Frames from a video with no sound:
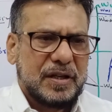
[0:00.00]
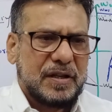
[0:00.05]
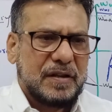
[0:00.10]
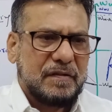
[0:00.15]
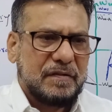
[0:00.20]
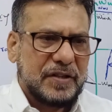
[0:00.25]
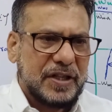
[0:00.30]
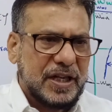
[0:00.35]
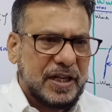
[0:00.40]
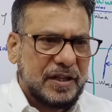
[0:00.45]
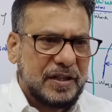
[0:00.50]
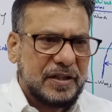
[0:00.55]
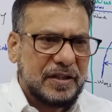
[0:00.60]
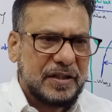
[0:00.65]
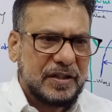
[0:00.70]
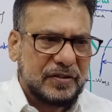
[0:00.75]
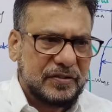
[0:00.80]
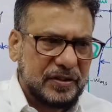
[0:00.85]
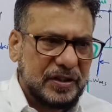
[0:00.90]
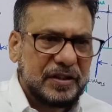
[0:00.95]
We had
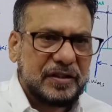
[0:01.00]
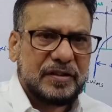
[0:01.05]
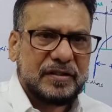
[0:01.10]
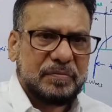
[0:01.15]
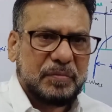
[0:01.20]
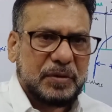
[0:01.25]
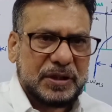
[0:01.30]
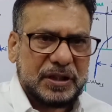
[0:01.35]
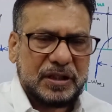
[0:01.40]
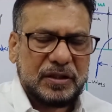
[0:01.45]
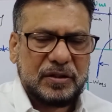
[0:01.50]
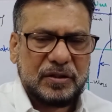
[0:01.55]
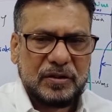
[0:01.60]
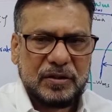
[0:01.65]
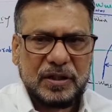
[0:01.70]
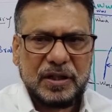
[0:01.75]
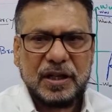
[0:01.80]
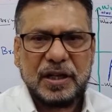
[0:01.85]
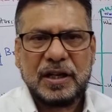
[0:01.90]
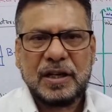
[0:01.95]
seen this method
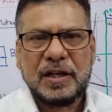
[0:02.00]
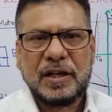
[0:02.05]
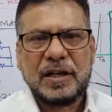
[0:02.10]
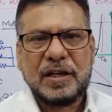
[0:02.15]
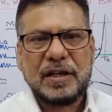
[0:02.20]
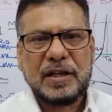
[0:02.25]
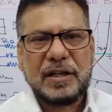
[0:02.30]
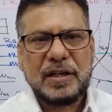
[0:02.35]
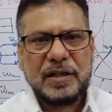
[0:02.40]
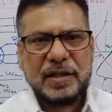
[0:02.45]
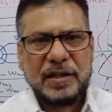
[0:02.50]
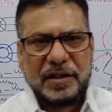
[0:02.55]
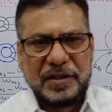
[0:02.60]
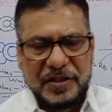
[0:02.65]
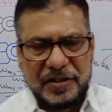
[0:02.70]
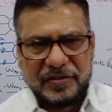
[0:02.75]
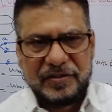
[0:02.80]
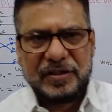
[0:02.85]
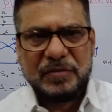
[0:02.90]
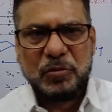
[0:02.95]
in
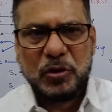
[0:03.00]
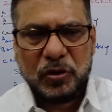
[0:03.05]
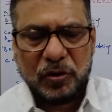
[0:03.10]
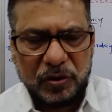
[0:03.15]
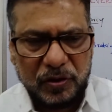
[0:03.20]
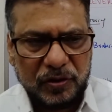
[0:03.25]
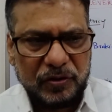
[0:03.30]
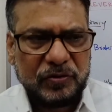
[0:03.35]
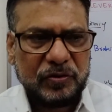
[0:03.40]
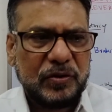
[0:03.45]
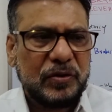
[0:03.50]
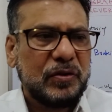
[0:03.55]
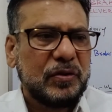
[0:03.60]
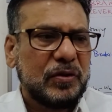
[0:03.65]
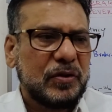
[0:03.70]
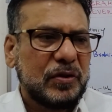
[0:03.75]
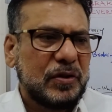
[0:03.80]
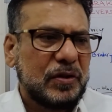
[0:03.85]
DC motor also,